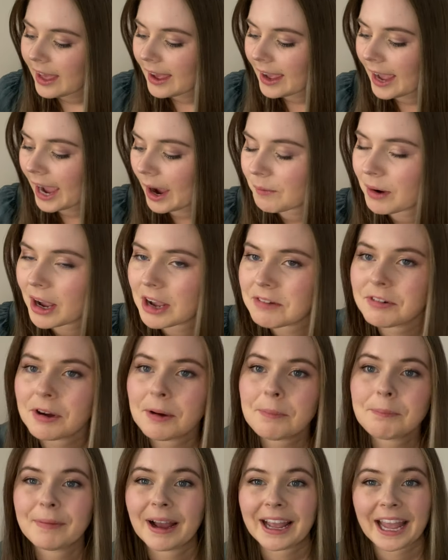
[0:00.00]

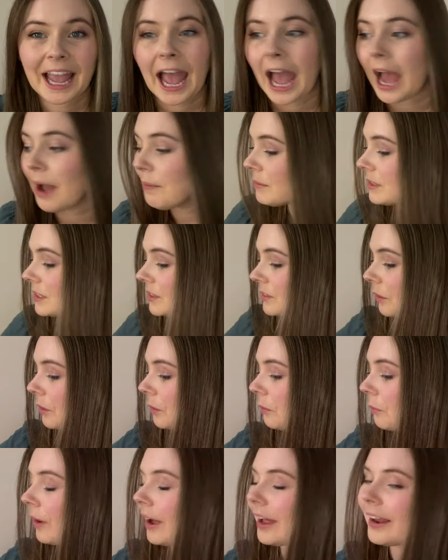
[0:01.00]
However, my
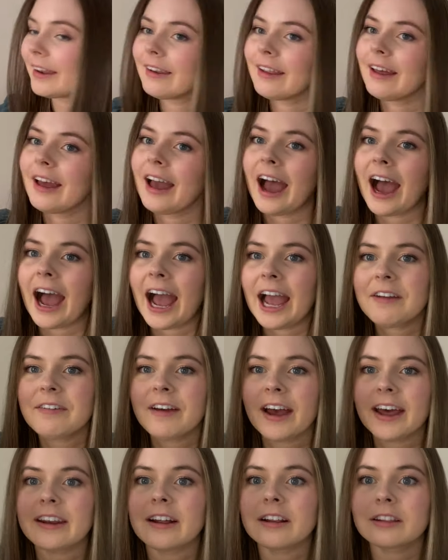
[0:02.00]
Amazon one, I've
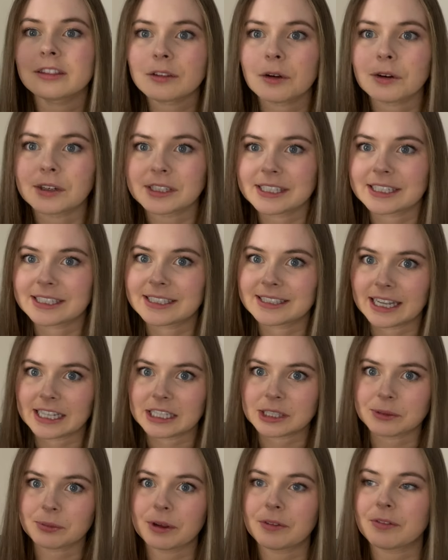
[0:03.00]
had a lot of
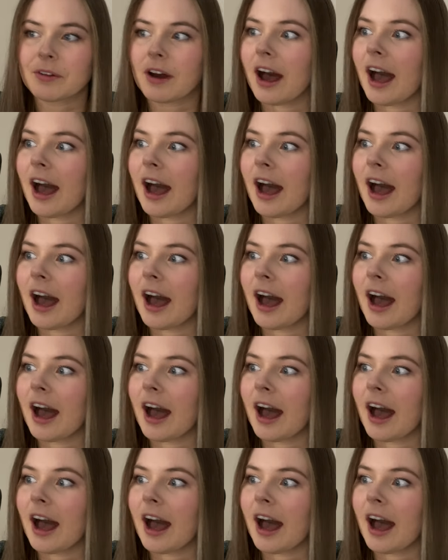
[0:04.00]
success with.